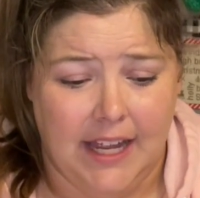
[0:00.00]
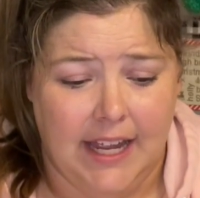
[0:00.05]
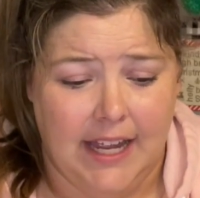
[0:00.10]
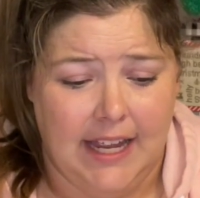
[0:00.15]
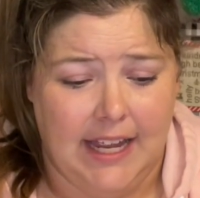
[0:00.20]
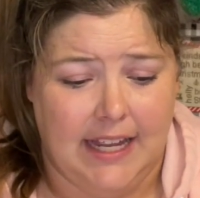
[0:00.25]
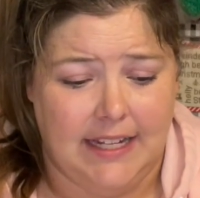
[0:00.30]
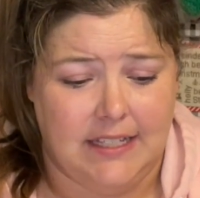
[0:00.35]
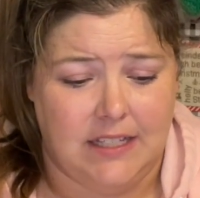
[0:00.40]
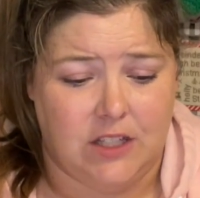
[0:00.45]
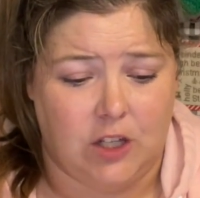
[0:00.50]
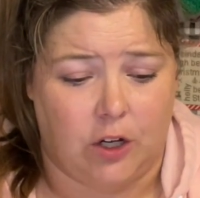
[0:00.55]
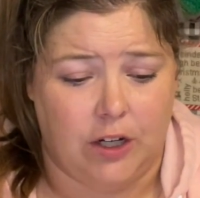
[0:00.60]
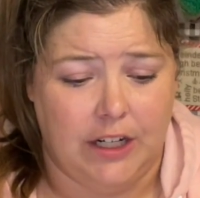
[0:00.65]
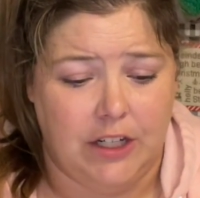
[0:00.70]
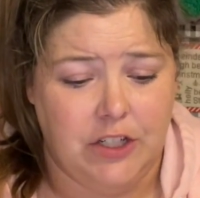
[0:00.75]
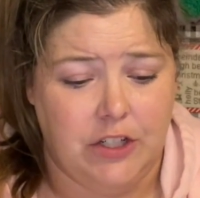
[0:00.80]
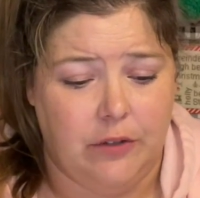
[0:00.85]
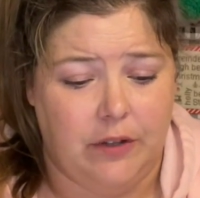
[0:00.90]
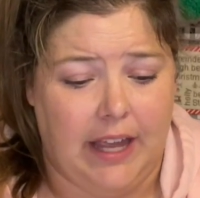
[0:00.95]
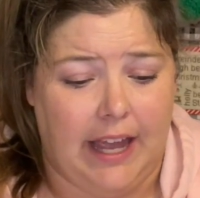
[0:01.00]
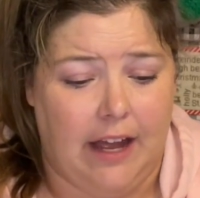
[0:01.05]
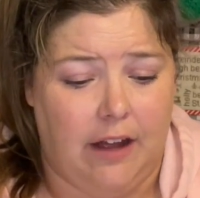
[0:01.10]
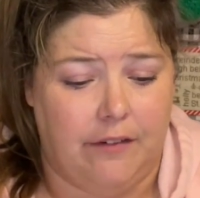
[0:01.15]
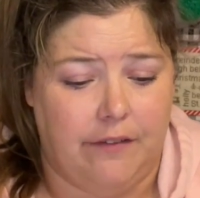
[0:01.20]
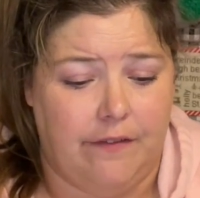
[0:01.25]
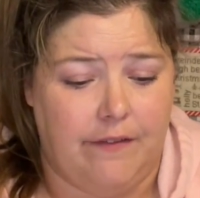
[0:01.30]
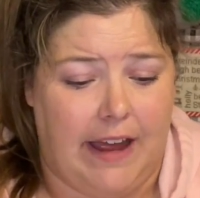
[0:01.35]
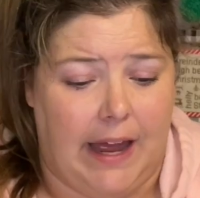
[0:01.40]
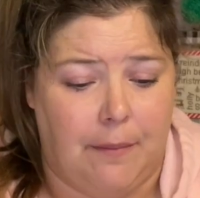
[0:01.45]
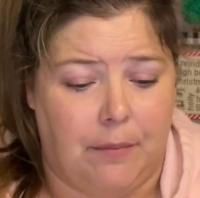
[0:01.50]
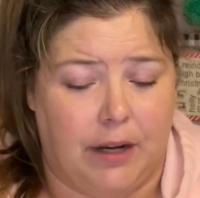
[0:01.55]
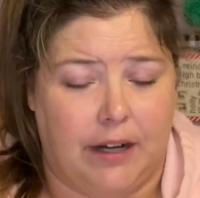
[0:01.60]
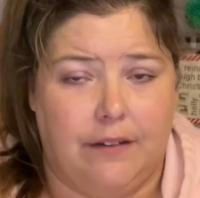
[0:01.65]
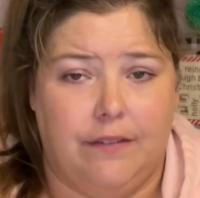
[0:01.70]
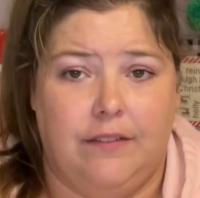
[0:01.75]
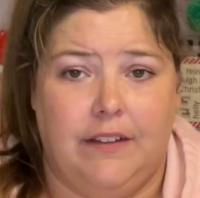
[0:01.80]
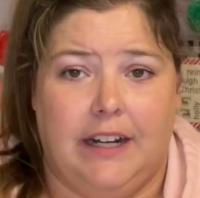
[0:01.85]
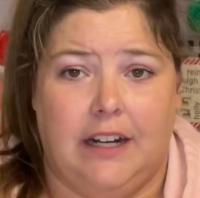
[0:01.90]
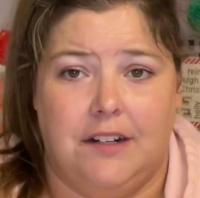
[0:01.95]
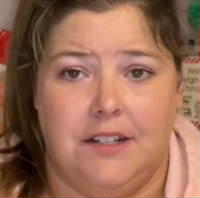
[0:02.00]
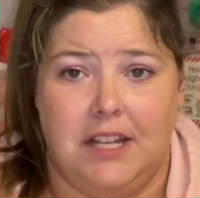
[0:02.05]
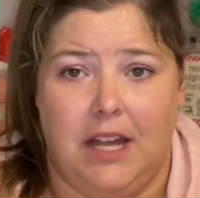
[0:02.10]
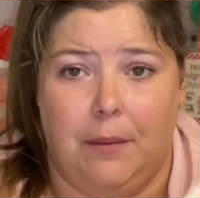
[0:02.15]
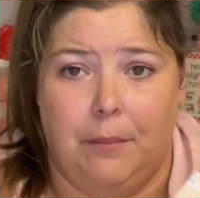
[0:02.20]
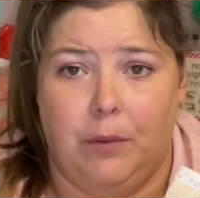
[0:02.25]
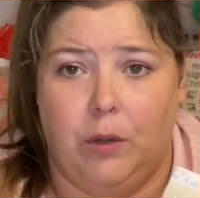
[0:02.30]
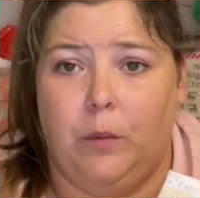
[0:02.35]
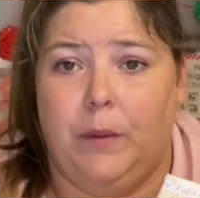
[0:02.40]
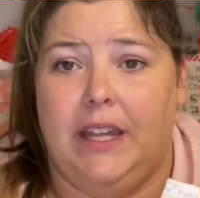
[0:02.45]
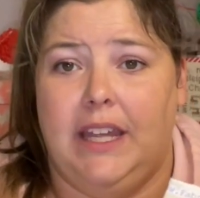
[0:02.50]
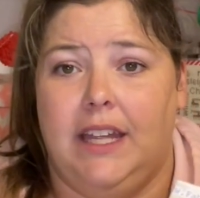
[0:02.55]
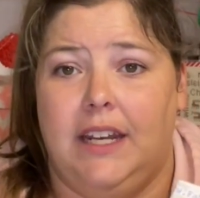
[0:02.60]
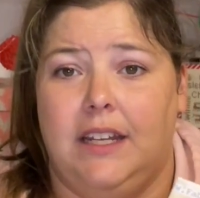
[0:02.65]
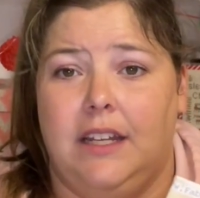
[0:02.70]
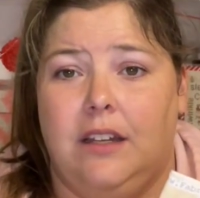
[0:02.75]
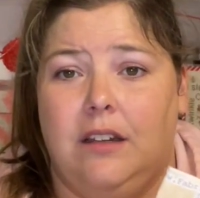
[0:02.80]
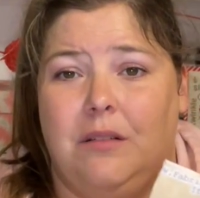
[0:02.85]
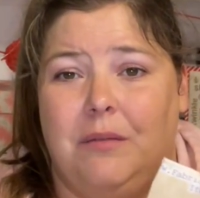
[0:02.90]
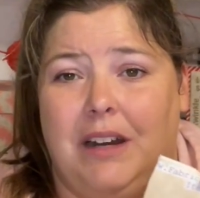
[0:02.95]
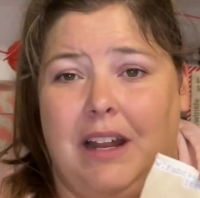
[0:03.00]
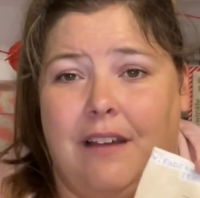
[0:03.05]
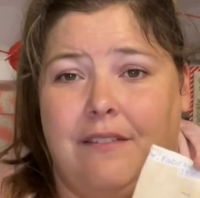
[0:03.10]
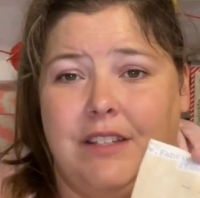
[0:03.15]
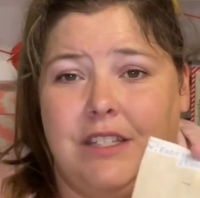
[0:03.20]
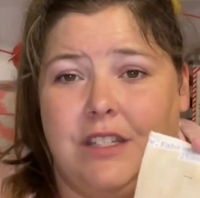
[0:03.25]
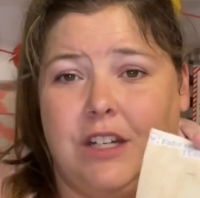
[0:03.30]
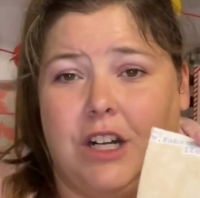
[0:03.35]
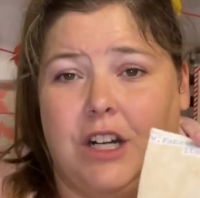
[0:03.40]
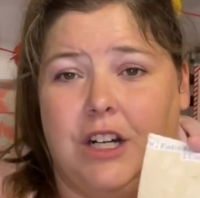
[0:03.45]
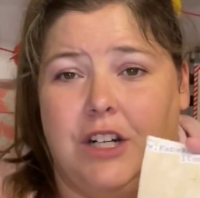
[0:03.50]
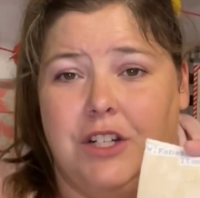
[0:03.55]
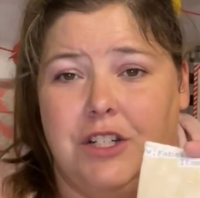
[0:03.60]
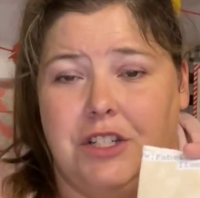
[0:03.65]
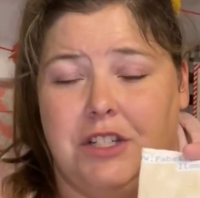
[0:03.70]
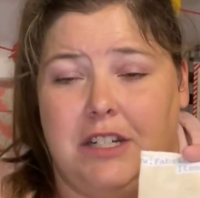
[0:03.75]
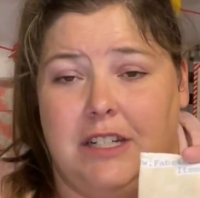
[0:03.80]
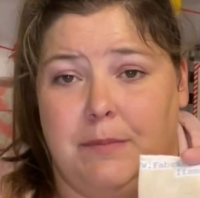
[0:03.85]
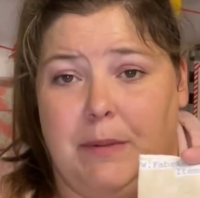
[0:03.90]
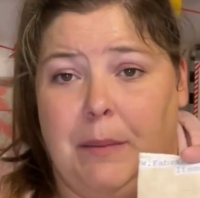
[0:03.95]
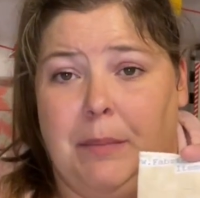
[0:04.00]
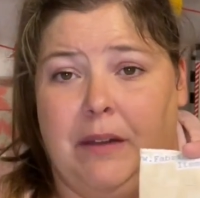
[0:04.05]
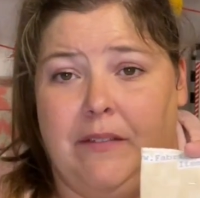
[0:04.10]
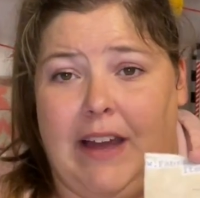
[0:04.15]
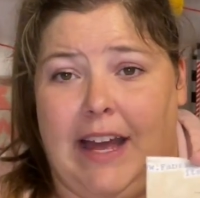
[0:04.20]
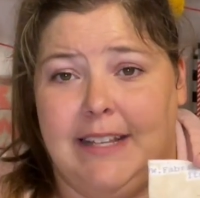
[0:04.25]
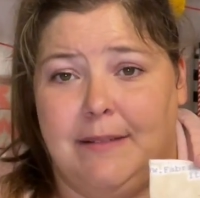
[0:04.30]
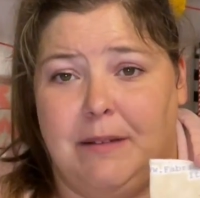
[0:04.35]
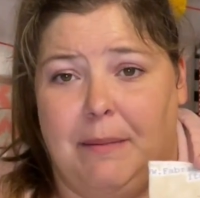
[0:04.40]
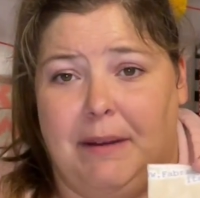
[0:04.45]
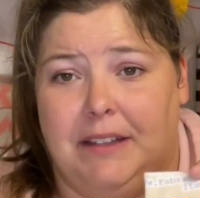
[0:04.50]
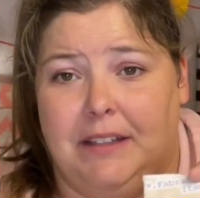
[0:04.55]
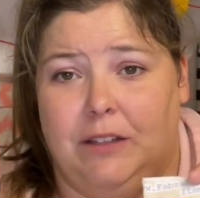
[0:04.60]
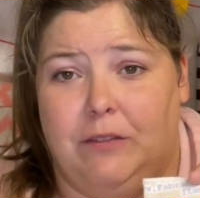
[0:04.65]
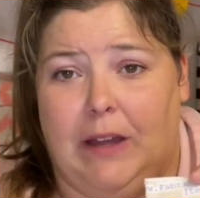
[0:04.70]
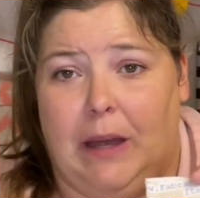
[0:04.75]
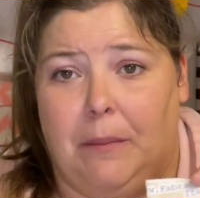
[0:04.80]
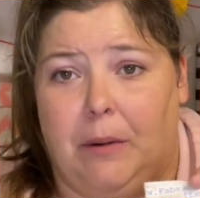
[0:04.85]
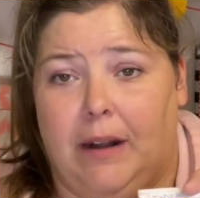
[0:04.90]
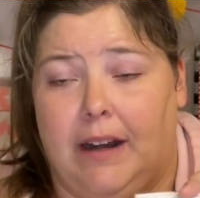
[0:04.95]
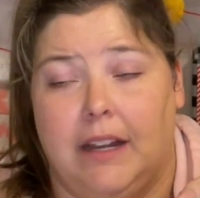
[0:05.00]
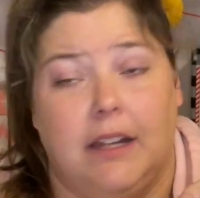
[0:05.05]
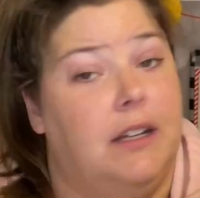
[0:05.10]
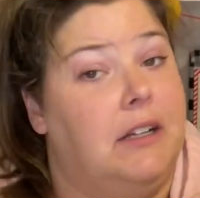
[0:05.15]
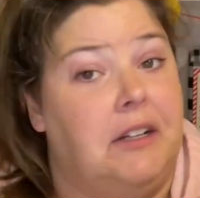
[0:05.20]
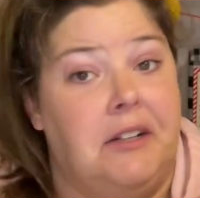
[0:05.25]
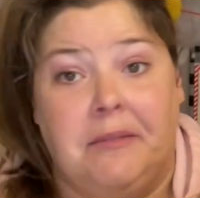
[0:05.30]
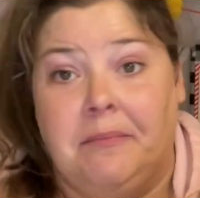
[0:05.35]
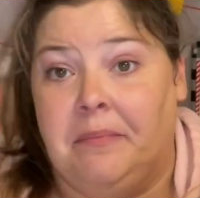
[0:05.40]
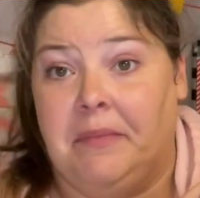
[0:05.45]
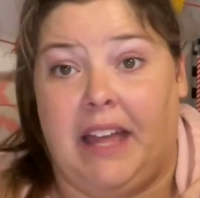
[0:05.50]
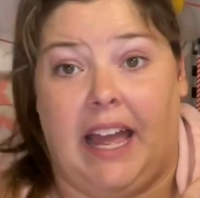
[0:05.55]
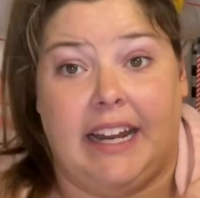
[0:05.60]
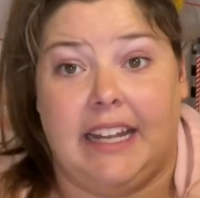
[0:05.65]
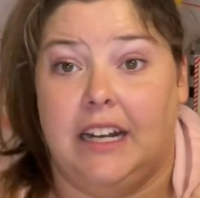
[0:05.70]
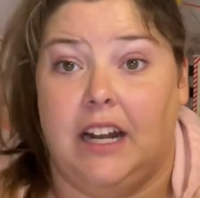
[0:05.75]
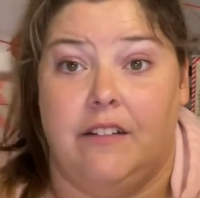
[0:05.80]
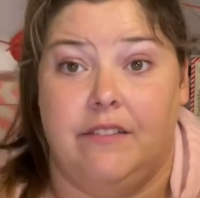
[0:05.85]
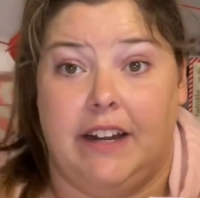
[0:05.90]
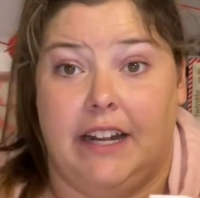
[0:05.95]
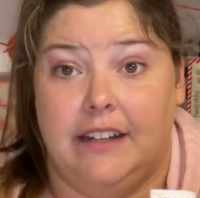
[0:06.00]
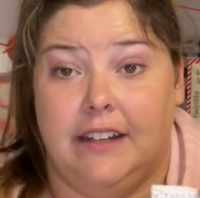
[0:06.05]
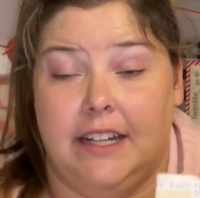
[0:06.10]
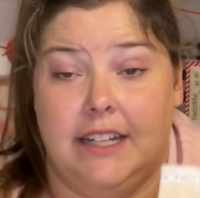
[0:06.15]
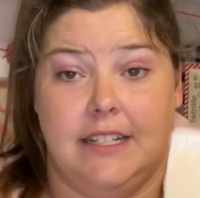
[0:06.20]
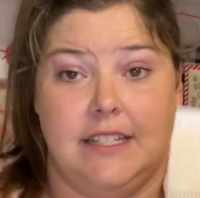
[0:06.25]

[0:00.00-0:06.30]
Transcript: It's 32 count fabric flare tumbleweed. When I've searched, because people have asked me about this fabric, I cannot find it.